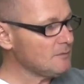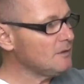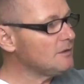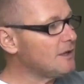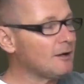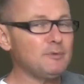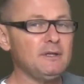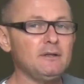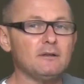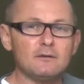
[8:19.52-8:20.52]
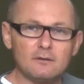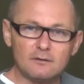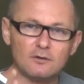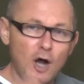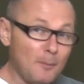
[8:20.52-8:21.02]
there'll be
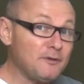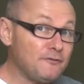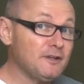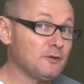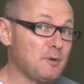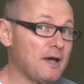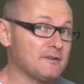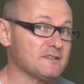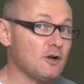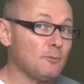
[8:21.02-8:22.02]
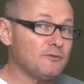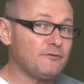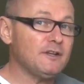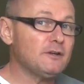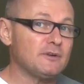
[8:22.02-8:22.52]
common finger patterns, common
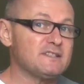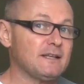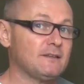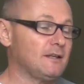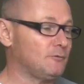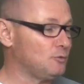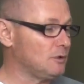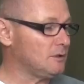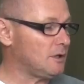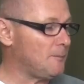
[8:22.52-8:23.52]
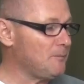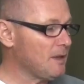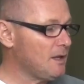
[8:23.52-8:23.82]
fingerings that will